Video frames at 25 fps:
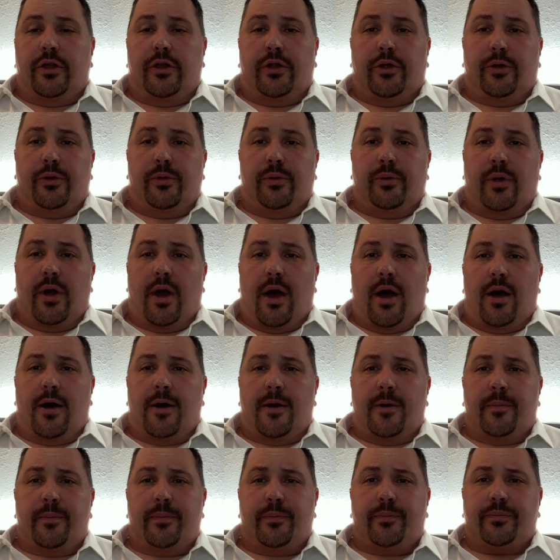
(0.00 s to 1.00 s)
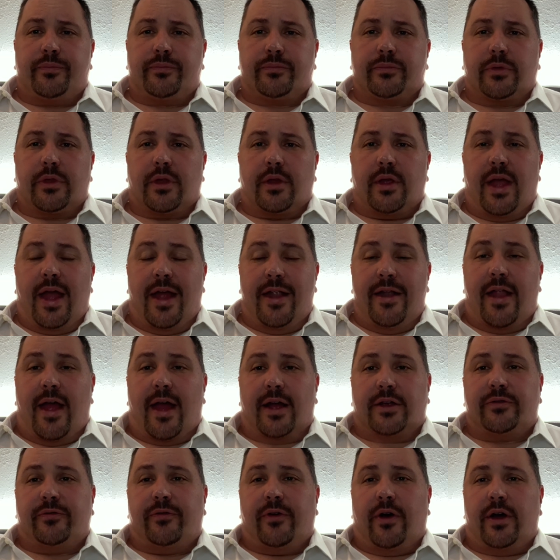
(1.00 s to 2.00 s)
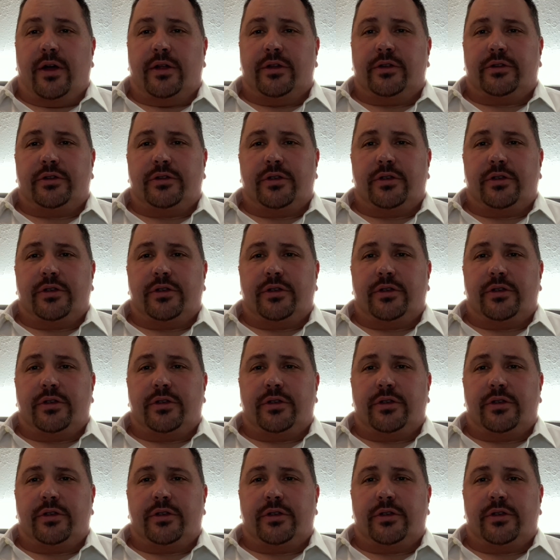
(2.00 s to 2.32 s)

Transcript: do index funds.